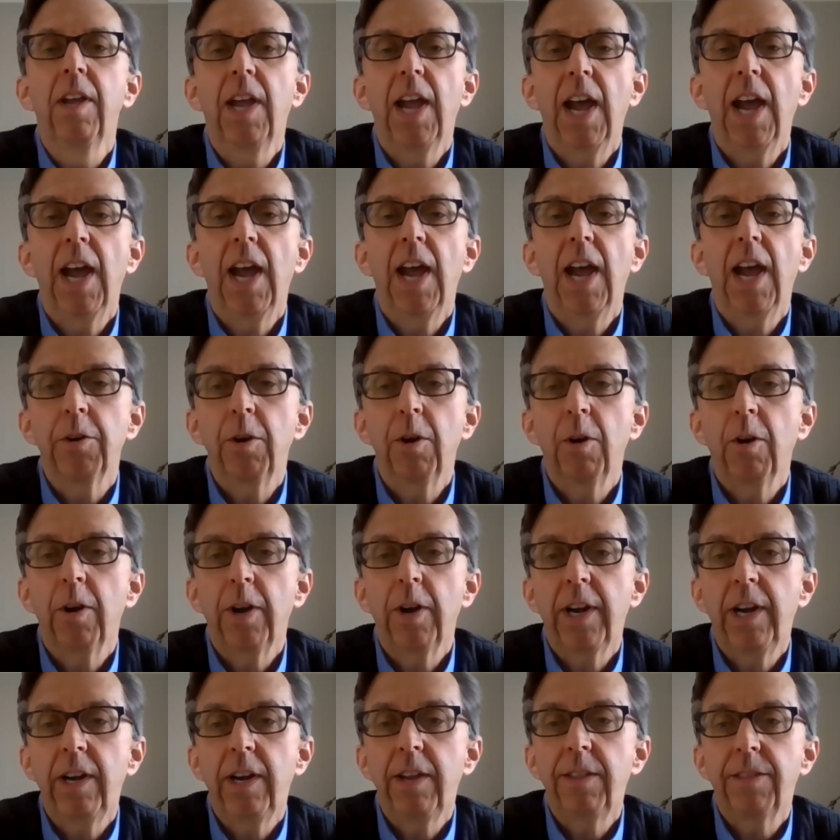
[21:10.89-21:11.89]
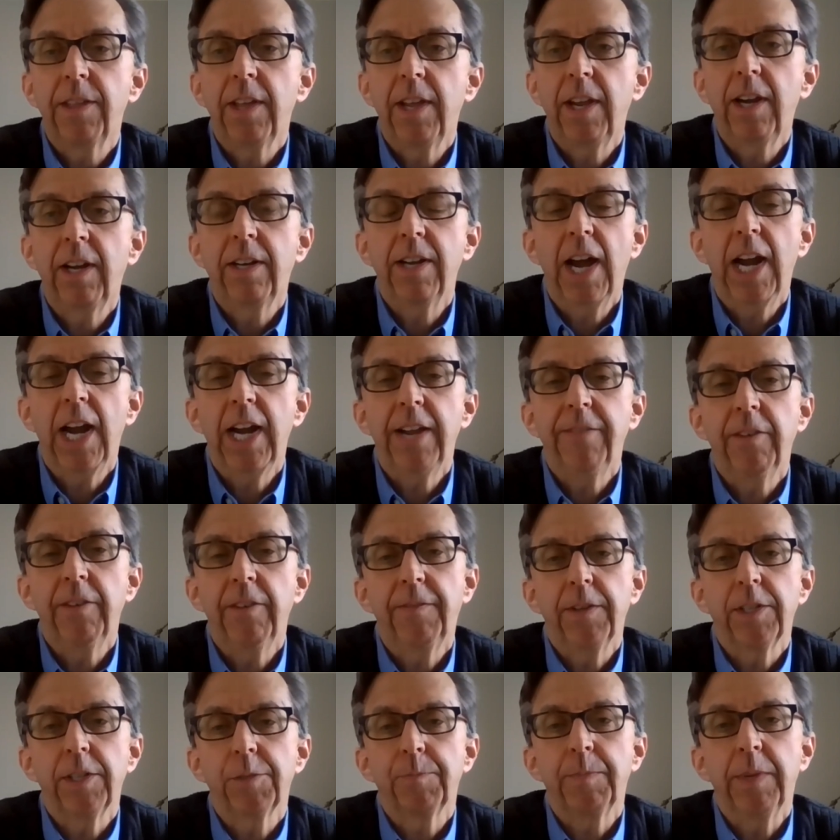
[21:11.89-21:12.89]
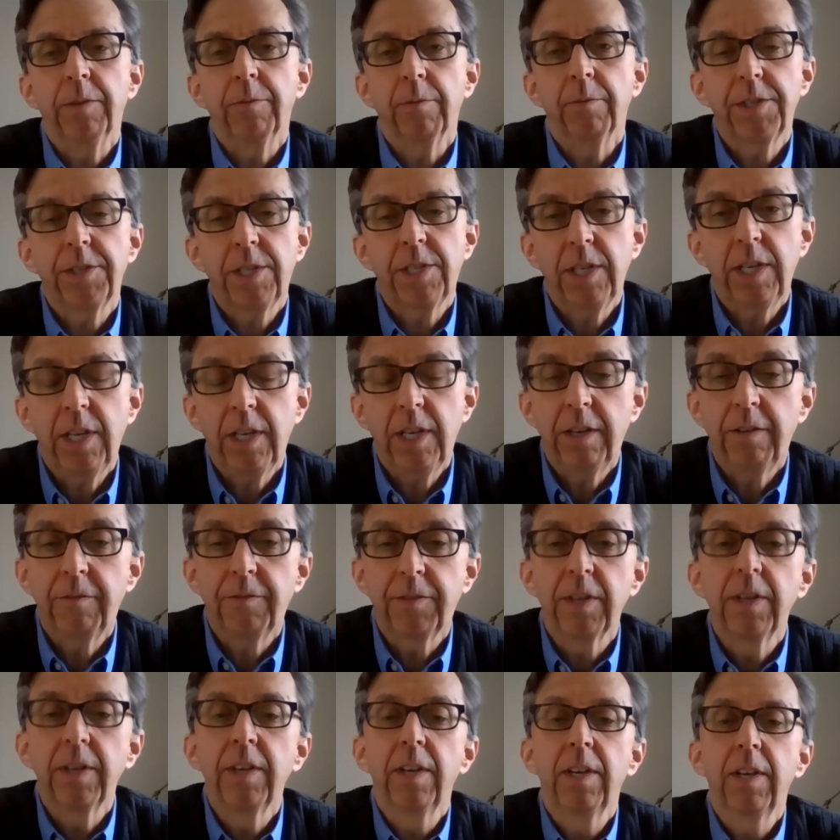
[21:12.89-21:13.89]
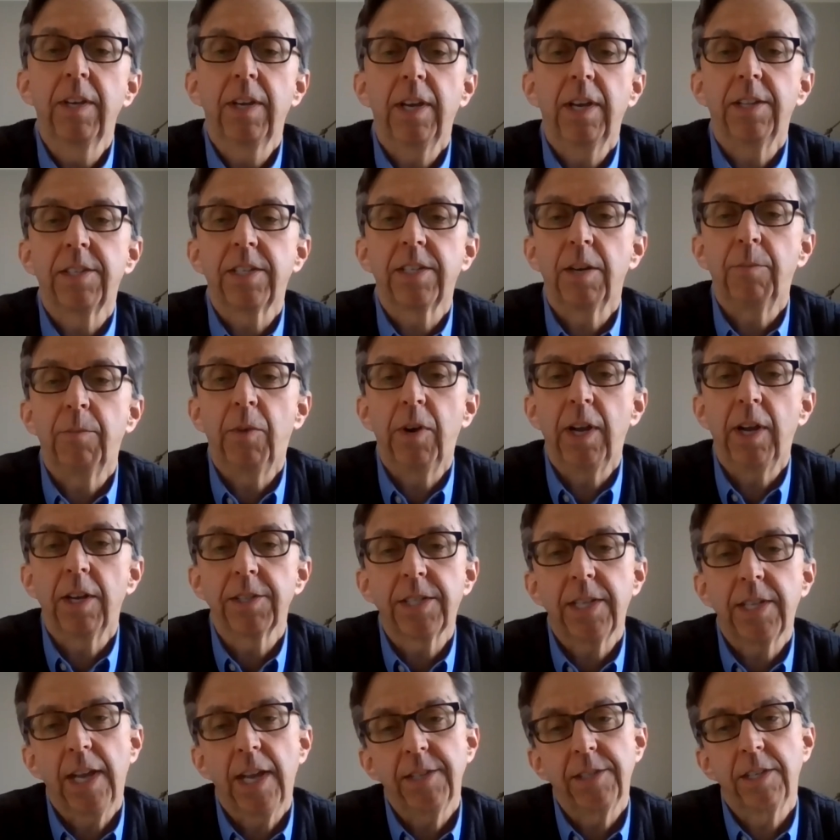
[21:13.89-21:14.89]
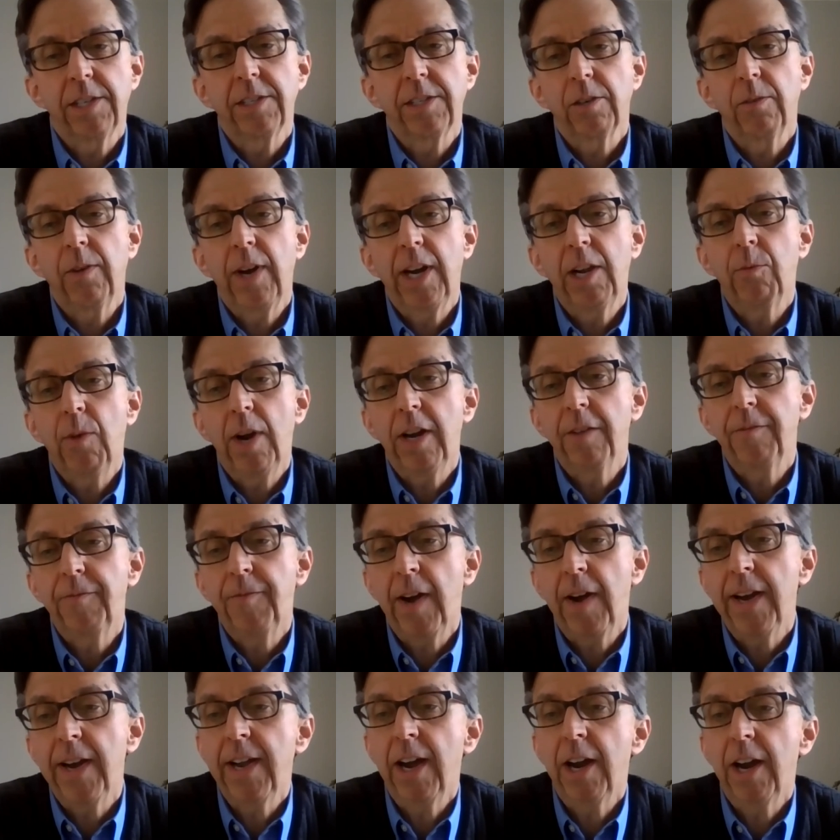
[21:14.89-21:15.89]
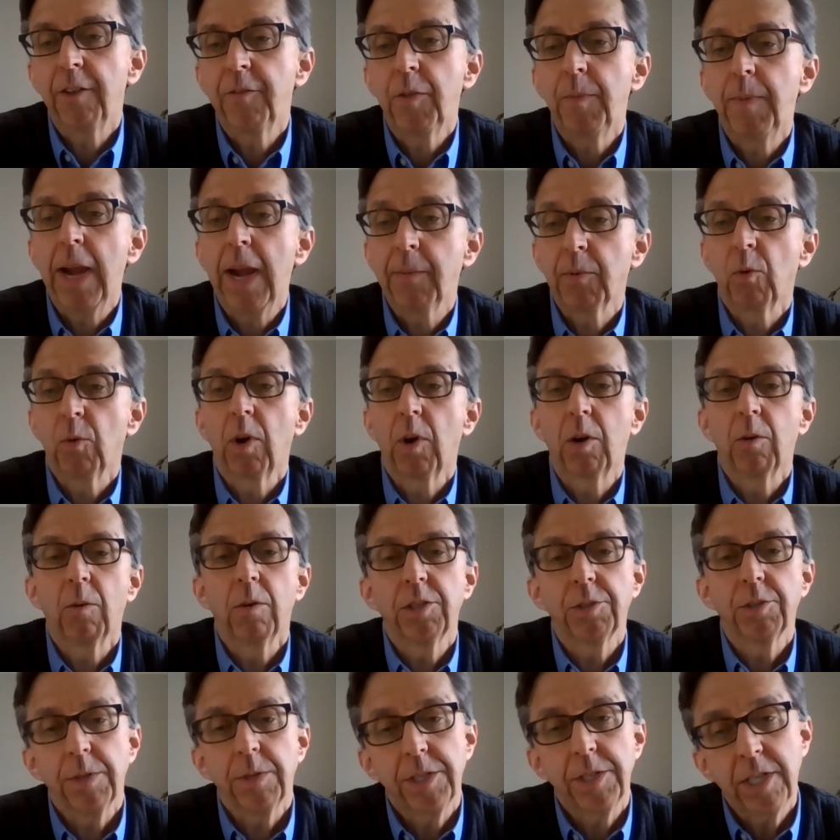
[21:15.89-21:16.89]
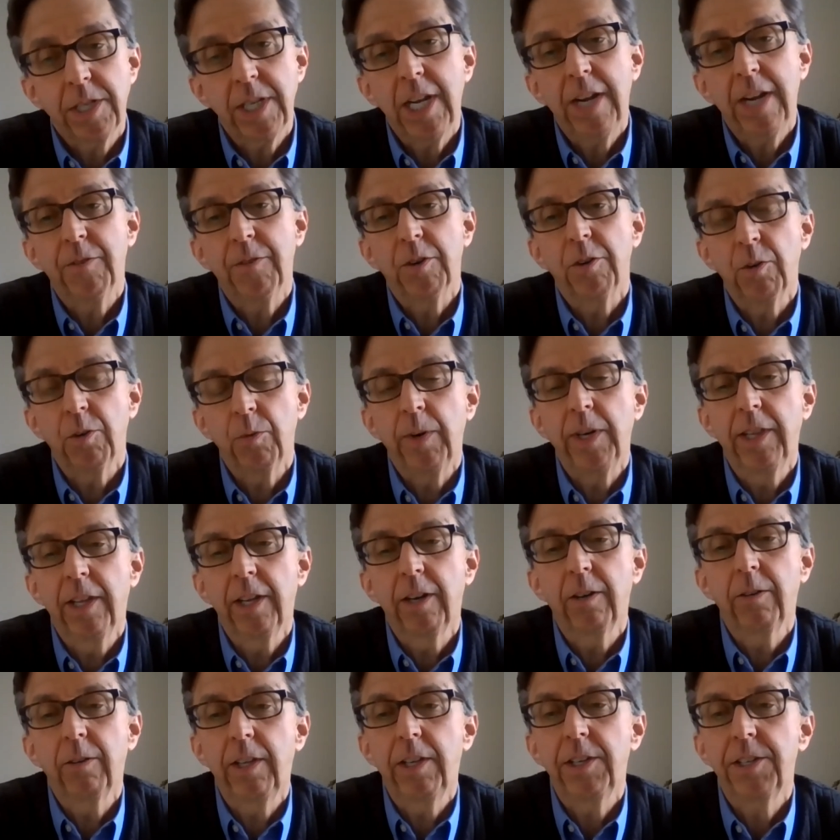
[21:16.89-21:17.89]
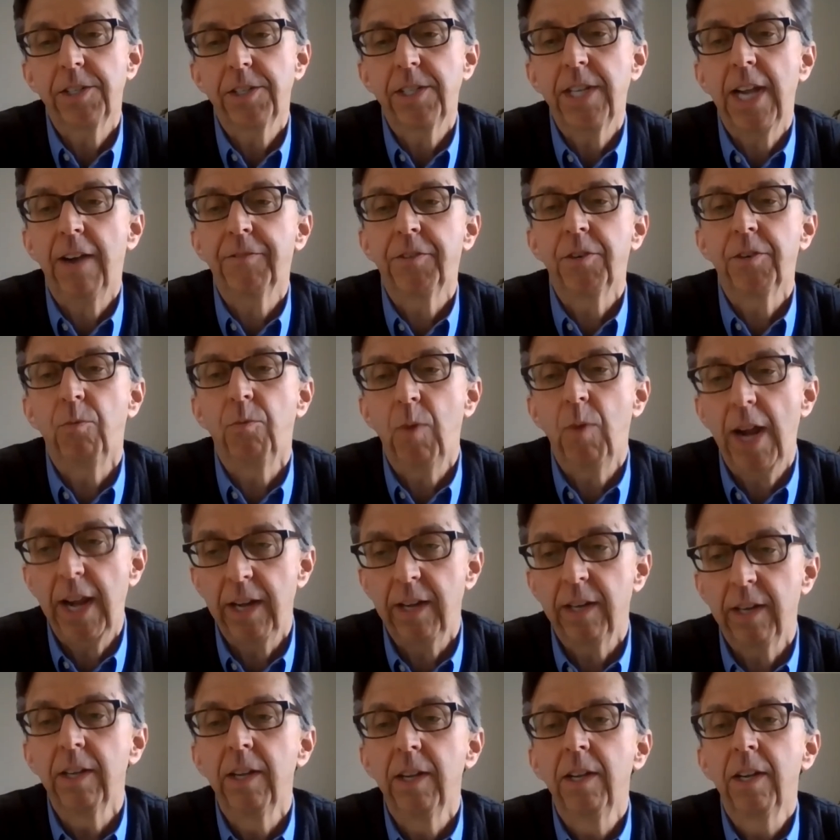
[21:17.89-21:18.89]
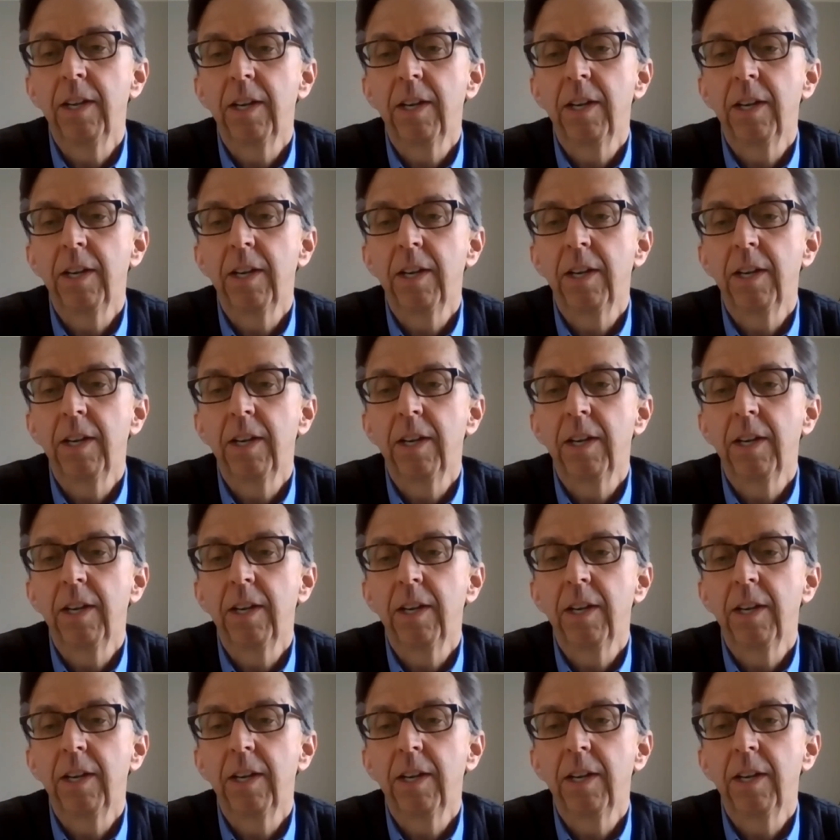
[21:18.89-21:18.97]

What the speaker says: Haven't heard anything, not even if it's been received. And someone else says, is there any way to find out if the paperwork was received, or do we literally just have to wait?